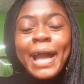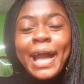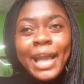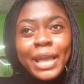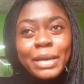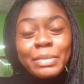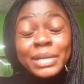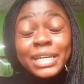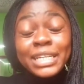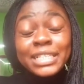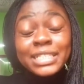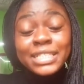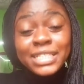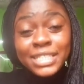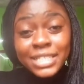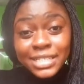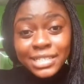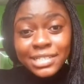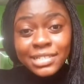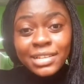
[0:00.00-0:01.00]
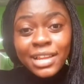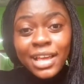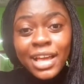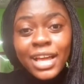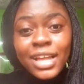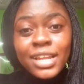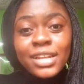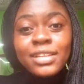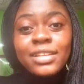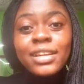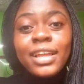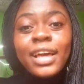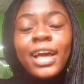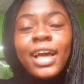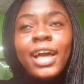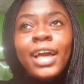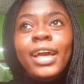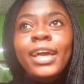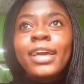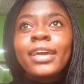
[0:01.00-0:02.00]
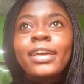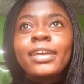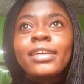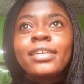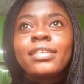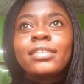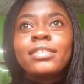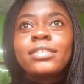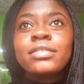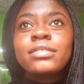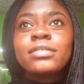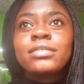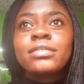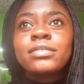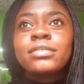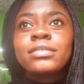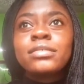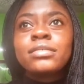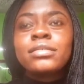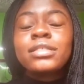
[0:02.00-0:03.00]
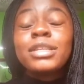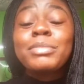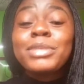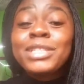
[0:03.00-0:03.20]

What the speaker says: I am Cassine and let